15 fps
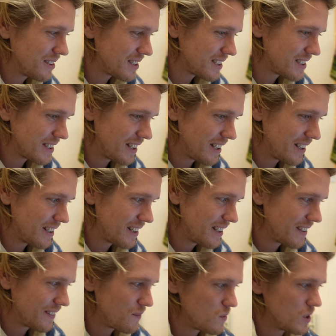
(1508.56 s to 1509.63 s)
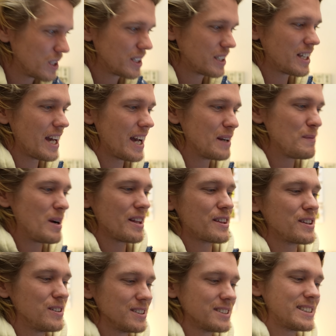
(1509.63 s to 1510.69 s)
it's getting my
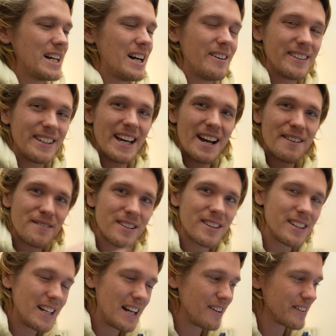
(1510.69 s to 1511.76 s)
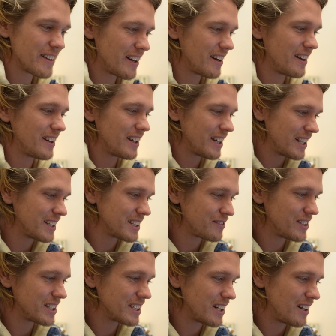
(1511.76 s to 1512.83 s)
thoughts out and everything out there in this
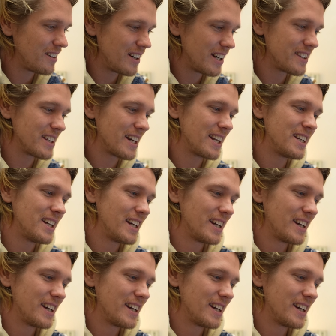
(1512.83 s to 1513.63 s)
video, and then